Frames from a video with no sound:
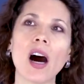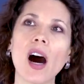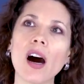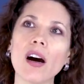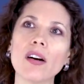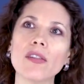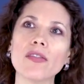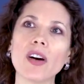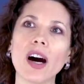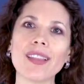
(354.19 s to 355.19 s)

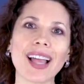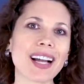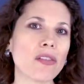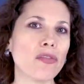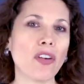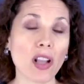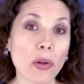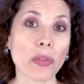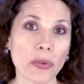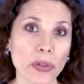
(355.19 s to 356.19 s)
of a lack of
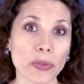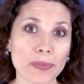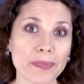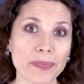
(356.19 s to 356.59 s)
follow through.